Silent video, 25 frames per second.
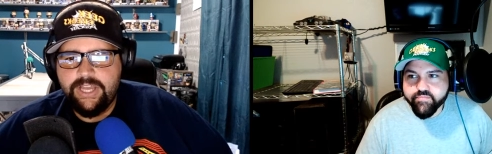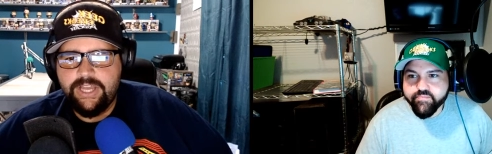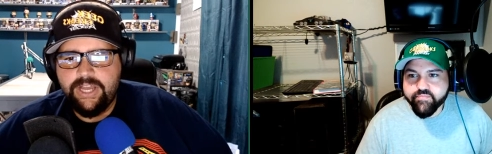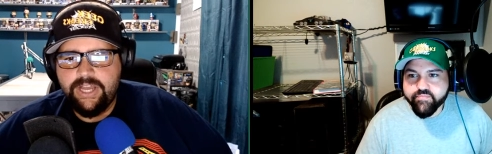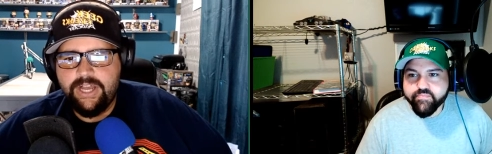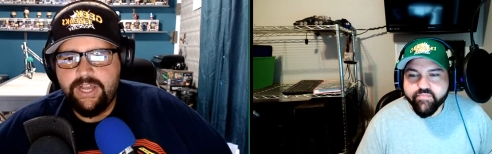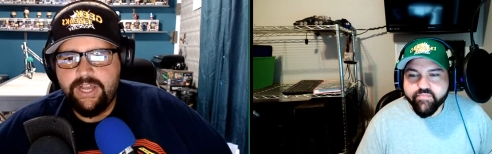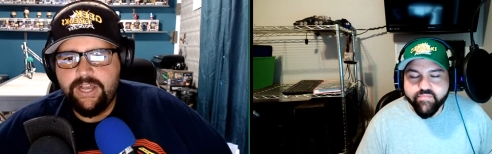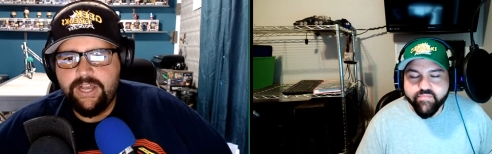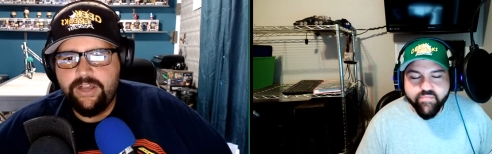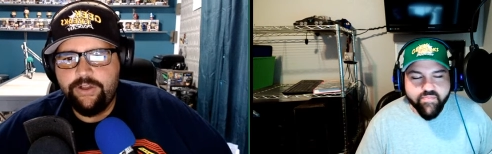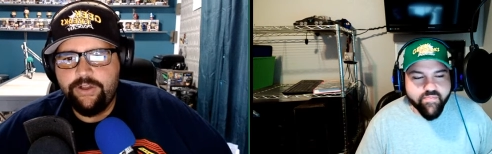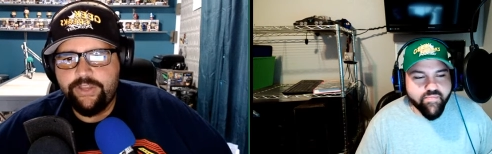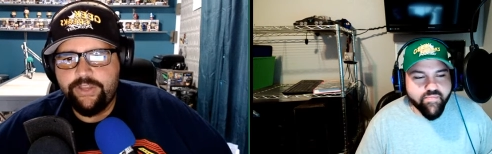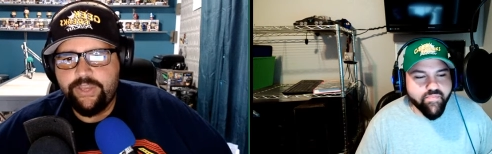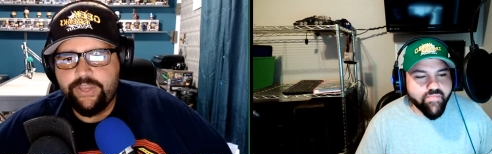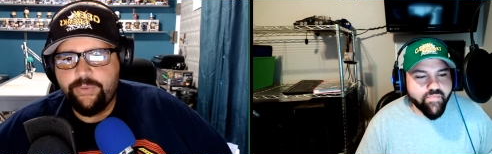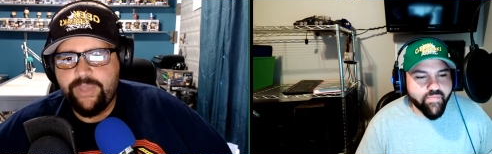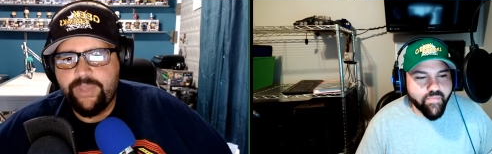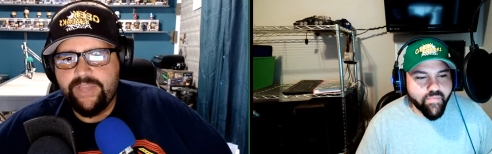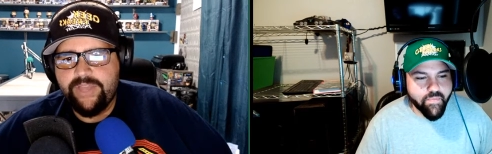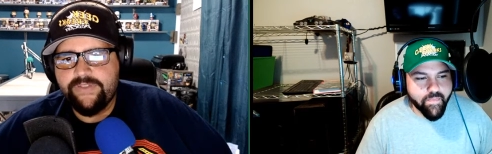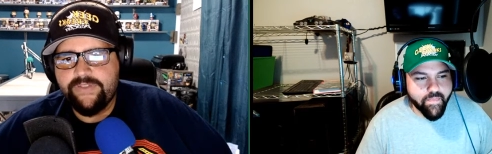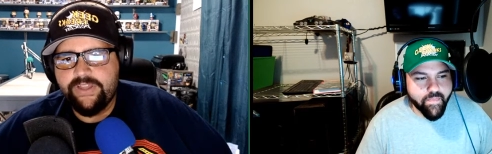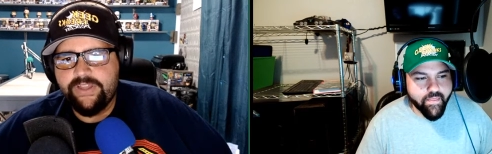Speaker 1: Uh, okay,
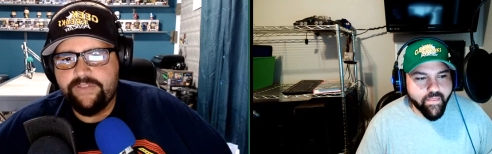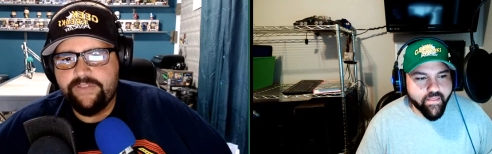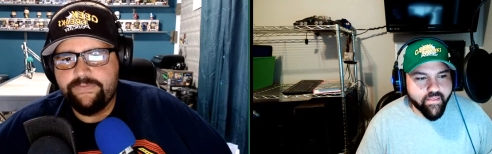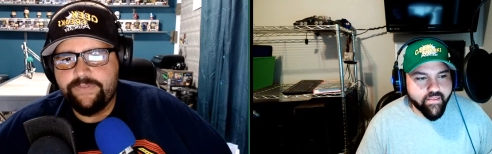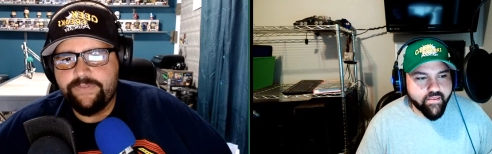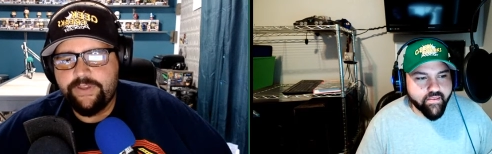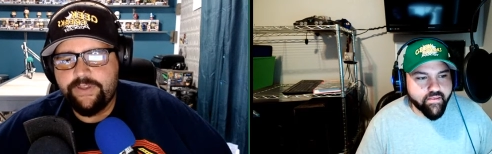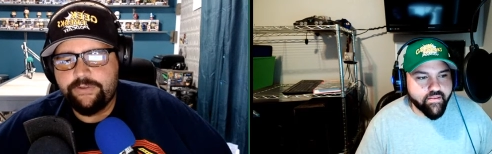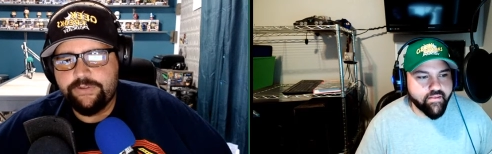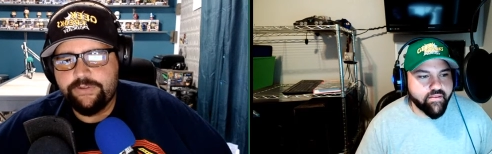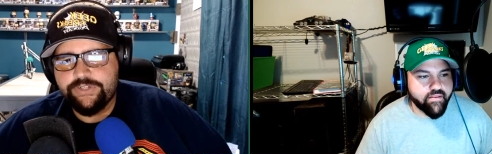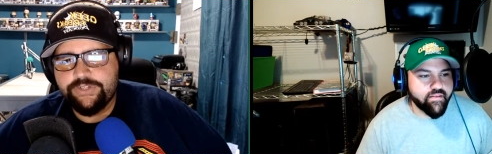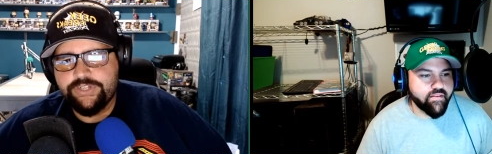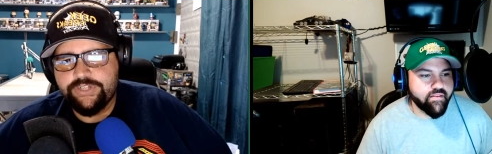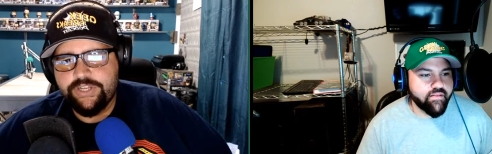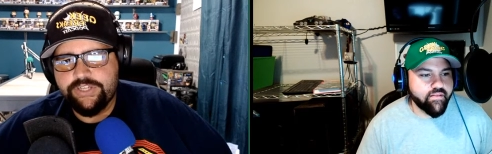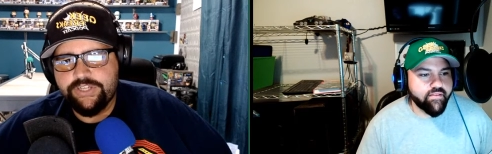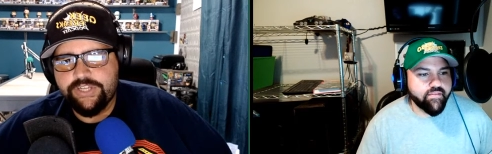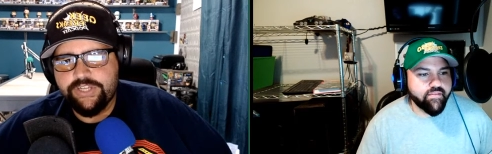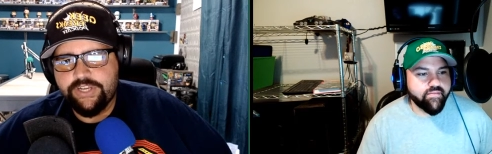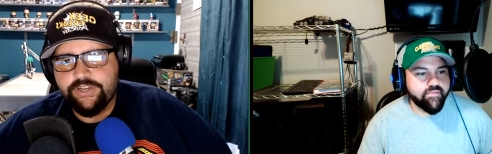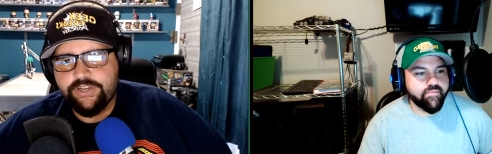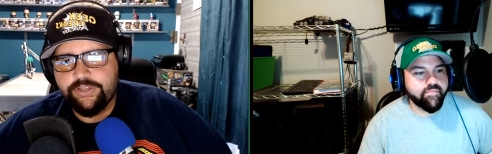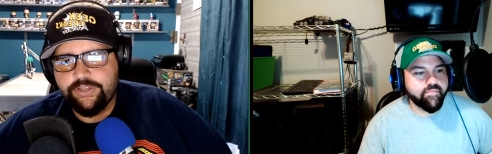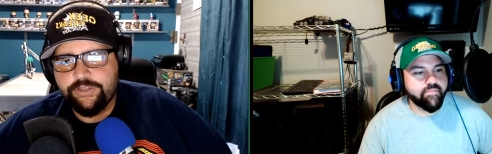we have a federal judge
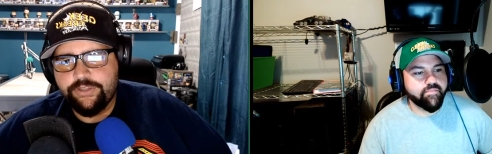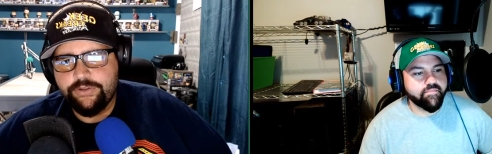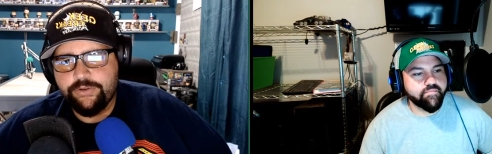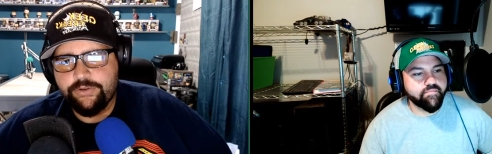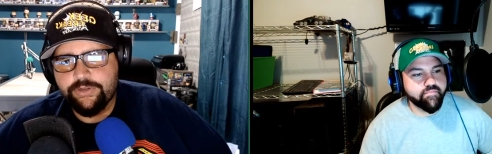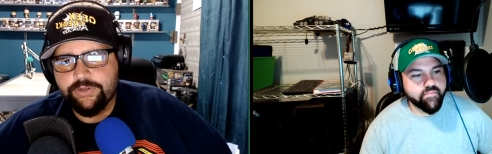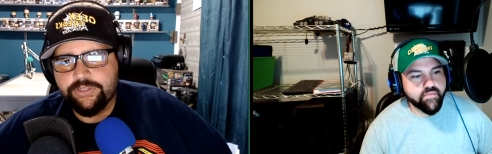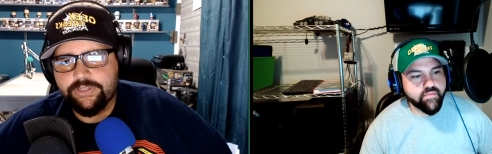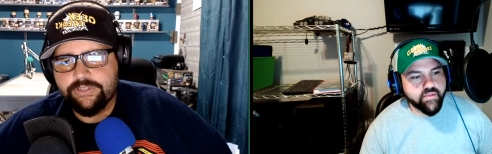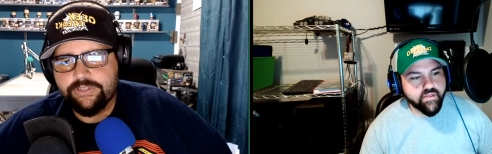out of New York